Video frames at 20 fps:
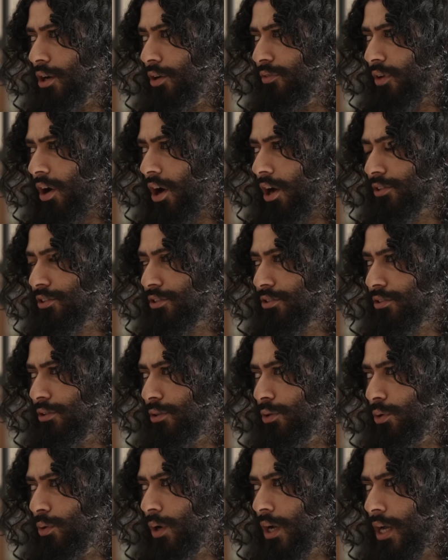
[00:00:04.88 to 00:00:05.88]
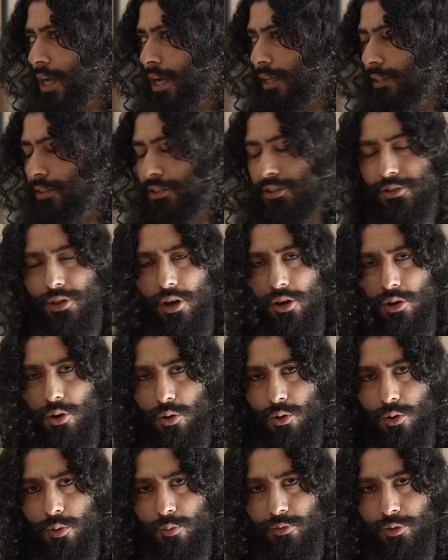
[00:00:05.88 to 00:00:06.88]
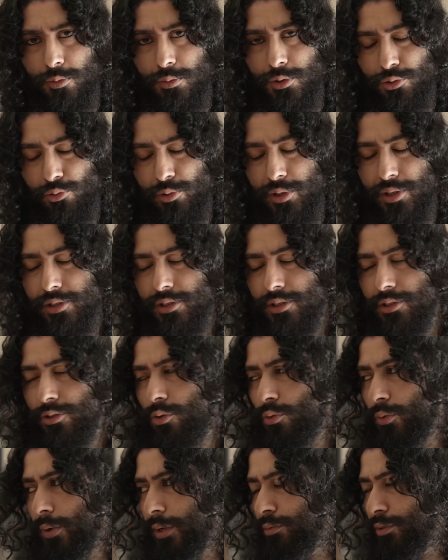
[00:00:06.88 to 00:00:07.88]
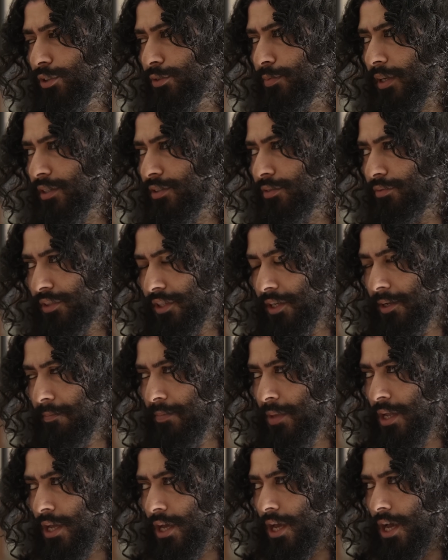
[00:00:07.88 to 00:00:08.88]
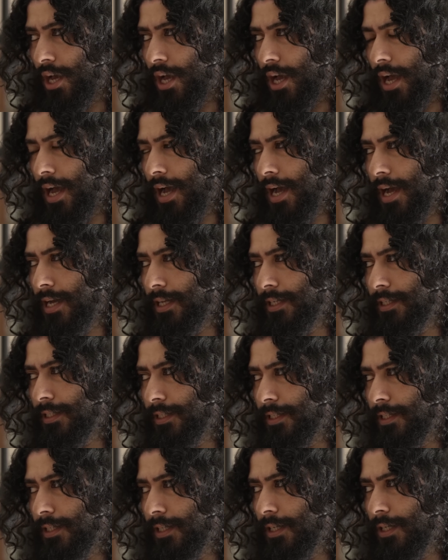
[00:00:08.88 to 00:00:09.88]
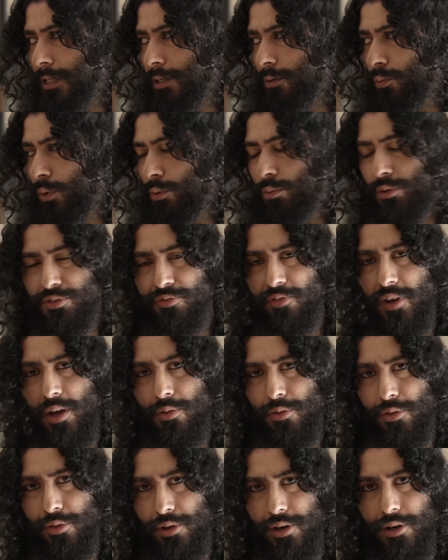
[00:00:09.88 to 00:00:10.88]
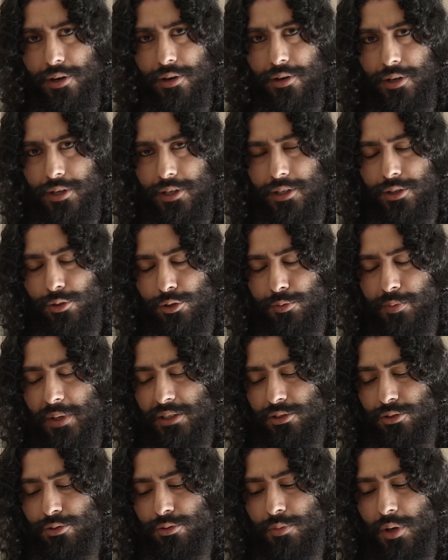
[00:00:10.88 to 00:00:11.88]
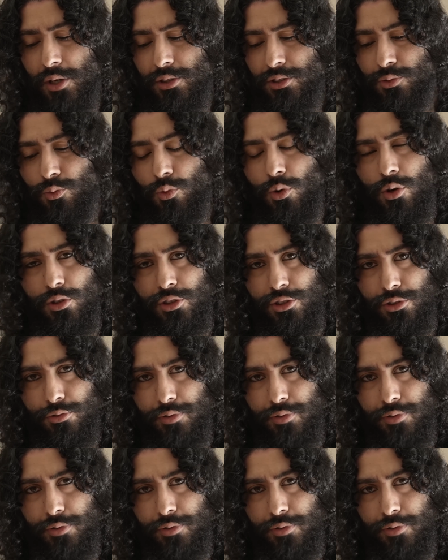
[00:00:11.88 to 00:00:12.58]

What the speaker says: of Oslo and Stockholm from Sweden and Norway, respectively. And what was found there in those past 2 months were